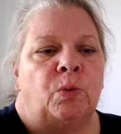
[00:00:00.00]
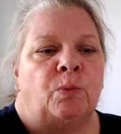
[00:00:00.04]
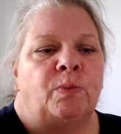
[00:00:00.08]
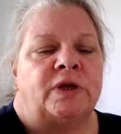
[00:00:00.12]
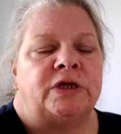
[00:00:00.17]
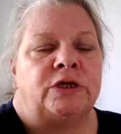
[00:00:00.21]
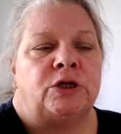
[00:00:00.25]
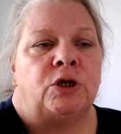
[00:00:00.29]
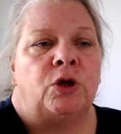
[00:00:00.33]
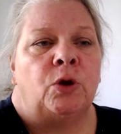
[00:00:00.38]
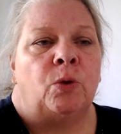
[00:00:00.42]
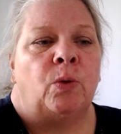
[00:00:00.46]
But
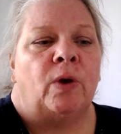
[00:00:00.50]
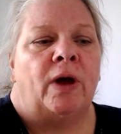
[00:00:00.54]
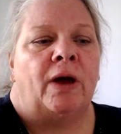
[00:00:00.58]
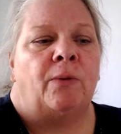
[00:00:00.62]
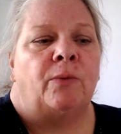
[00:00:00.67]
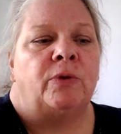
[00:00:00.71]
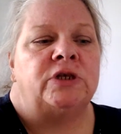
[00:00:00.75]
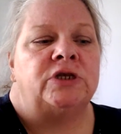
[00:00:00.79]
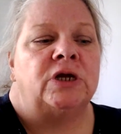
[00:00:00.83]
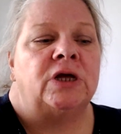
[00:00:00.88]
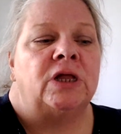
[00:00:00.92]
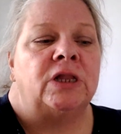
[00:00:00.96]
you know what?
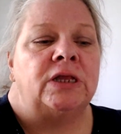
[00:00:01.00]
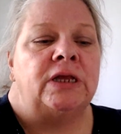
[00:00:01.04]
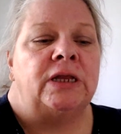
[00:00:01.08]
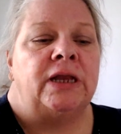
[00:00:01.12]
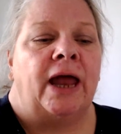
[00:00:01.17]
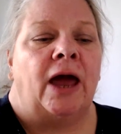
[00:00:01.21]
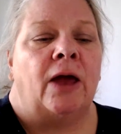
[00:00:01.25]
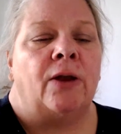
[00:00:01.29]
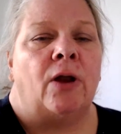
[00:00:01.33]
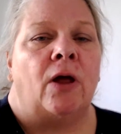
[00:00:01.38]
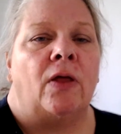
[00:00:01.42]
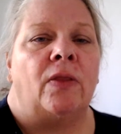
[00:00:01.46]
When you clean
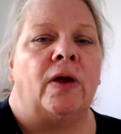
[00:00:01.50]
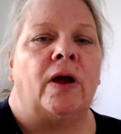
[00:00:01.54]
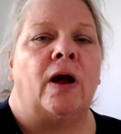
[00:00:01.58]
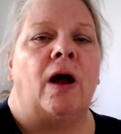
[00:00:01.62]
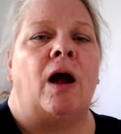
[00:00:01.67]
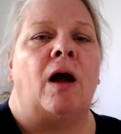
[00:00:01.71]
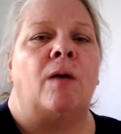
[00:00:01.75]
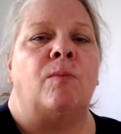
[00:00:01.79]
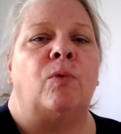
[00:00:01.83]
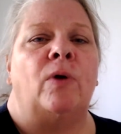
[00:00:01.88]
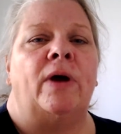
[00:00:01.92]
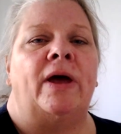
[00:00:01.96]
out all the
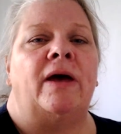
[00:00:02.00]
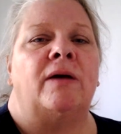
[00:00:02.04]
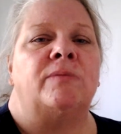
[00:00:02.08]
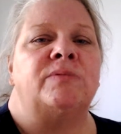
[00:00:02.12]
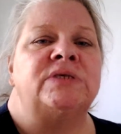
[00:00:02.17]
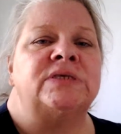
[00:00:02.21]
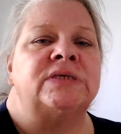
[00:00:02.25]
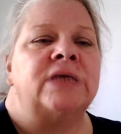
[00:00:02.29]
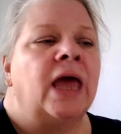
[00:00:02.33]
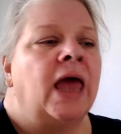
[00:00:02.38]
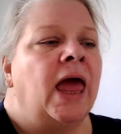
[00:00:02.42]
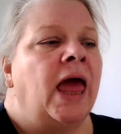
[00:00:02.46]

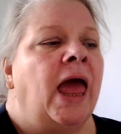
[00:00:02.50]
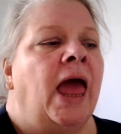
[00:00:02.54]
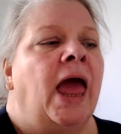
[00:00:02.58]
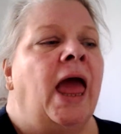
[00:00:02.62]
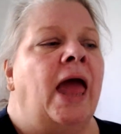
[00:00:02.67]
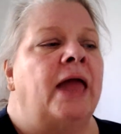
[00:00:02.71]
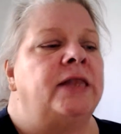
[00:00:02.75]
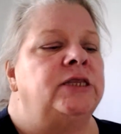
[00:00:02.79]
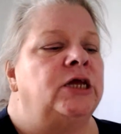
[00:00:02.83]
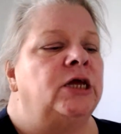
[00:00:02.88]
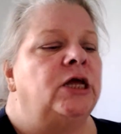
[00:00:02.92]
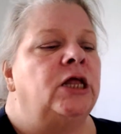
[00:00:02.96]
cobwebs
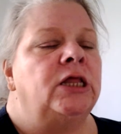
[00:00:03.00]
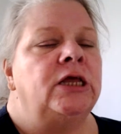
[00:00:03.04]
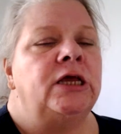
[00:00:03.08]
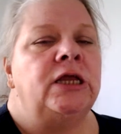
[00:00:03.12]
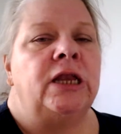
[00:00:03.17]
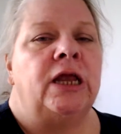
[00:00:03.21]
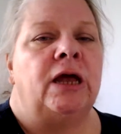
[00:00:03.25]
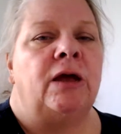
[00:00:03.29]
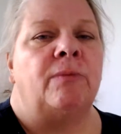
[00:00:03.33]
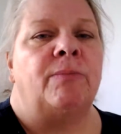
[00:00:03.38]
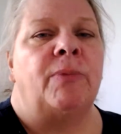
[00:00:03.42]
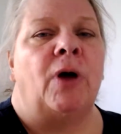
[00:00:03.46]
and you clean
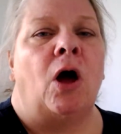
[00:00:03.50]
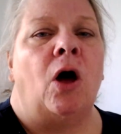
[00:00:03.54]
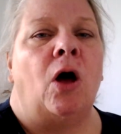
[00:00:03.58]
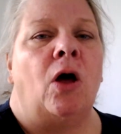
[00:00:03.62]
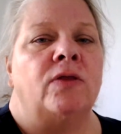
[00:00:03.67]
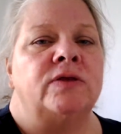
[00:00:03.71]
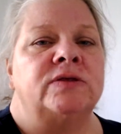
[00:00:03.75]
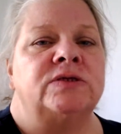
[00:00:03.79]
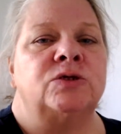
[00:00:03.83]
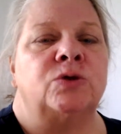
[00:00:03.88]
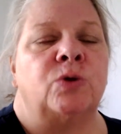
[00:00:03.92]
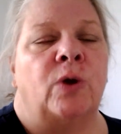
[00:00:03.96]
out all
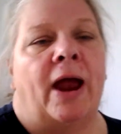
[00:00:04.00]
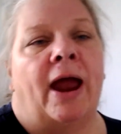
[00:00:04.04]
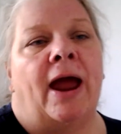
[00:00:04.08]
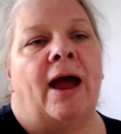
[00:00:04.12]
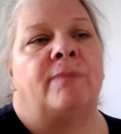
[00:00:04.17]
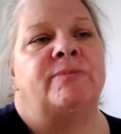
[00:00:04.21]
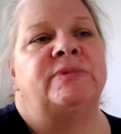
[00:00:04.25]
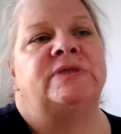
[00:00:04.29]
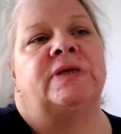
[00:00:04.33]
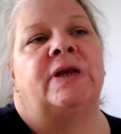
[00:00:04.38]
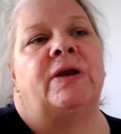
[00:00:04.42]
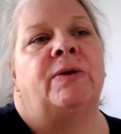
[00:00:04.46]
the
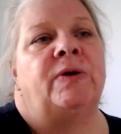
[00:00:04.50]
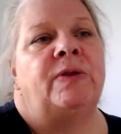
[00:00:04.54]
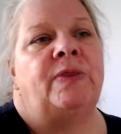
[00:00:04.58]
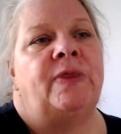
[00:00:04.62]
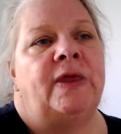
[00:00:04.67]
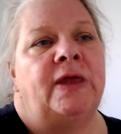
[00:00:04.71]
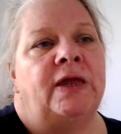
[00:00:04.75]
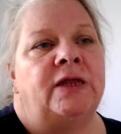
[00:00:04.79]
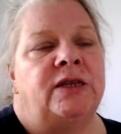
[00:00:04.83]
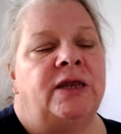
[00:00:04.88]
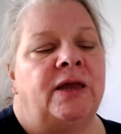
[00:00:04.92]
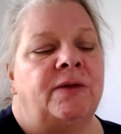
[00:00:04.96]
scraps and
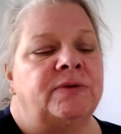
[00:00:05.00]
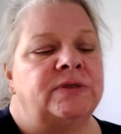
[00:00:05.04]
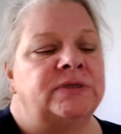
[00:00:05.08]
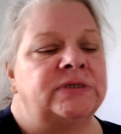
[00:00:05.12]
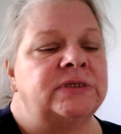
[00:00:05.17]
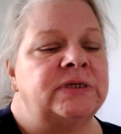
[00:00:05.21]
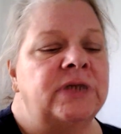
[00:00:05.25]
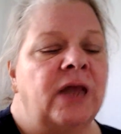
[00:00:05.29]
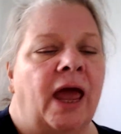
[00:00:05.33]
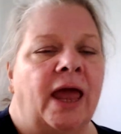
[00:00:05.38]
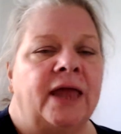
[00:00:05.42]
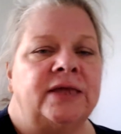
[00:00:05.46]
everything, and you have this
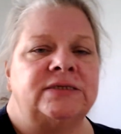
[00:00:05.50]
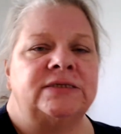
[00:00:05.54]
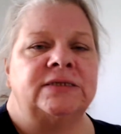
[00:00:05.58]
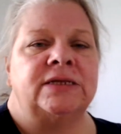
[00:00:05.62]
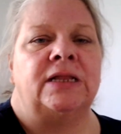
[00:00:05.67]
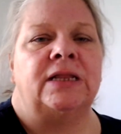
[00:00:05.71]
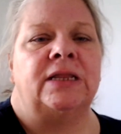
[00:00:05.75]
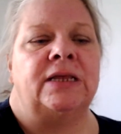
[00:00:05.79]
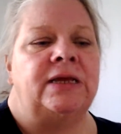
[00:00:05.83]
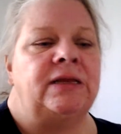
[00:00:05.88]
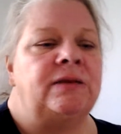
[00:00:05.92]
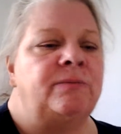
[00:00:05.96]
nice
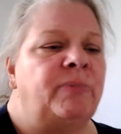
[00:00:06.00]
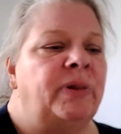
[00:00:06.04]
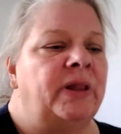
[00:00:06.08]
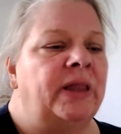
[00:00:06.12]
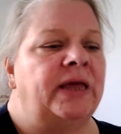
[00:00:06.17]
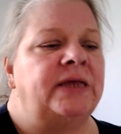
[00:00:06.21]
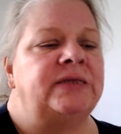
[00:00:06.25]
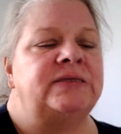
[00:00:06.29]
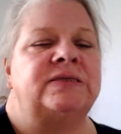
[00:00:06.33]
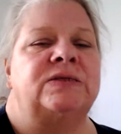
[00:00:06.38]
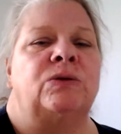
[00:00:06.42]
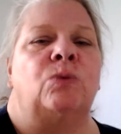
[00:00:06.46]
clean
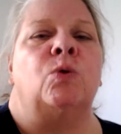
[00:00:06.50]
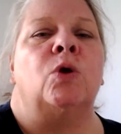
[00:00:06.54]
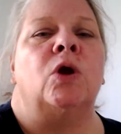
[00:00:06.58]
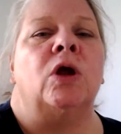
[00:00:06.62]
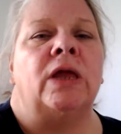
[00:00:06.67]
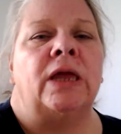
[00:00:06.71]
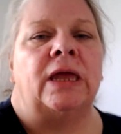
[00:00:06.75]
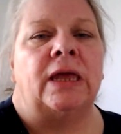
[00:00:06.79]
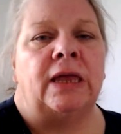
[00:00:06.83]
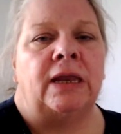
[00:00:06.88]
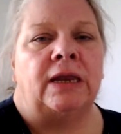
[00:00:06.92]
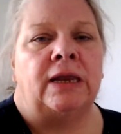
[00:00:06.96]
place to
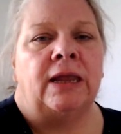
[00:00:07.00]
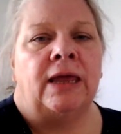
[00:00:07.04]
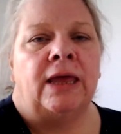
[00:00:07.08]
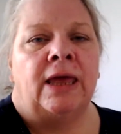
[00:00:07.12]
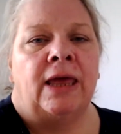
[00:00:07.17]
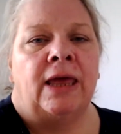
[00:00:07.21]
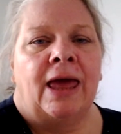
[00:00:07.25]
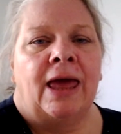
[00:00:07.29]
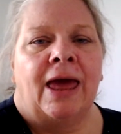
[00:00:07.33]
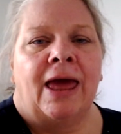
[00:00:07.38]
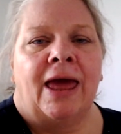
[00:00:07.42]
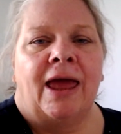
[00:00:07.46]
work in,
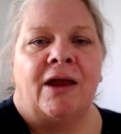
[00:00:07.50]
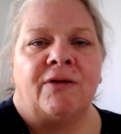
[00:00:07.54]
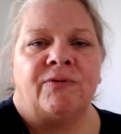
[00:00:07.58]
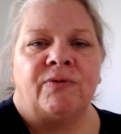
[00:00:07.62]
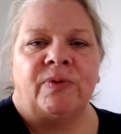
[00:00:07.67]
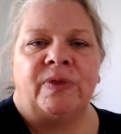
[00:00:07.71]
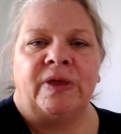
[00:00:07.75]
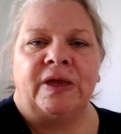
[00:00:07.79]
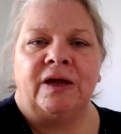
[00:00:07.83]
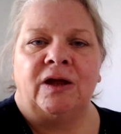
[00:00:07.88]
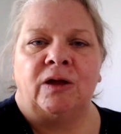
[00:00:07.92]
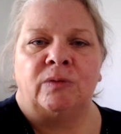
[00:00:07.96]

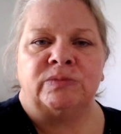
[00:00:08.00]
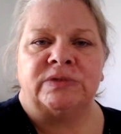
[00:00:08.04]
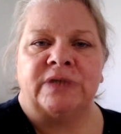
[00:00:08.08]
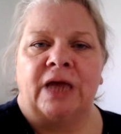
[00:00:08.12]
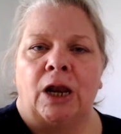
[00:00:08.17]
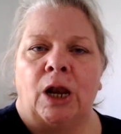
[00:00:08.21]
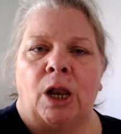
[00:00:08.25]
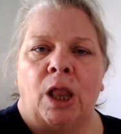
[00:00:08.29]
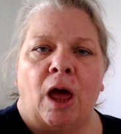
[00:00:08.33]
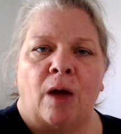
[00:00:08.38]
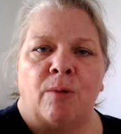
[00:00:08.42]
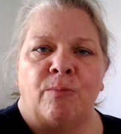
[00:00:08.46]
everything comes out
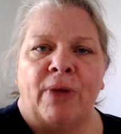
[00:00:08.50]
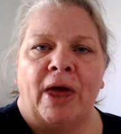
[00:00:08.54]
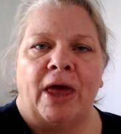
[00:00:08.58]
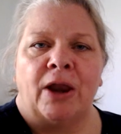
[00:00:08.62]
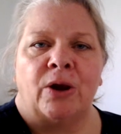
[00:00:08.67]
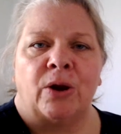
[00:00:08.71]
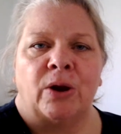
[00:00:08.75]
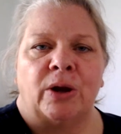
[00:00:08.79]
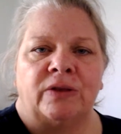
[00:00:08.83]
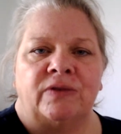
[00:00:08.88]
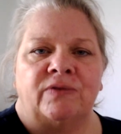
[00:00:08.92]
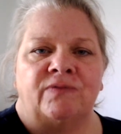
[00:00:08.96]
a lot
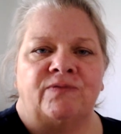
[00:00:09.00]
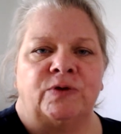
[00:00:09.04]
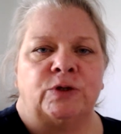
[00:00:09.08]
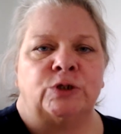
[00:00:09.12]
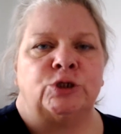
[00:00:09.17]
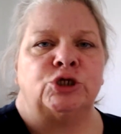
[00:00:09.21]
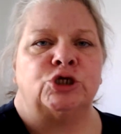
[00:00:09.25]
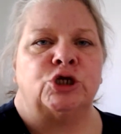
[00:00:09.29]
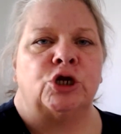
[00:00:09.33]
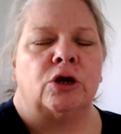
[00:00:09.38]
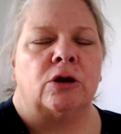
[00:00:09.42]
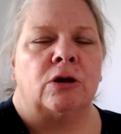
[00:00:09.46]
better in the
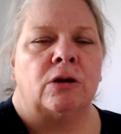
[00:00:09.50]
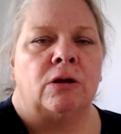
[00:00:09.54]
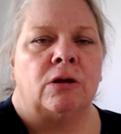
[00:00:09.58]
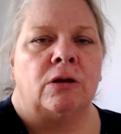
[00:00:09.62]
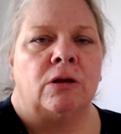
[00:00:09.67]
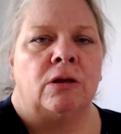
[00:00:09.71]
future.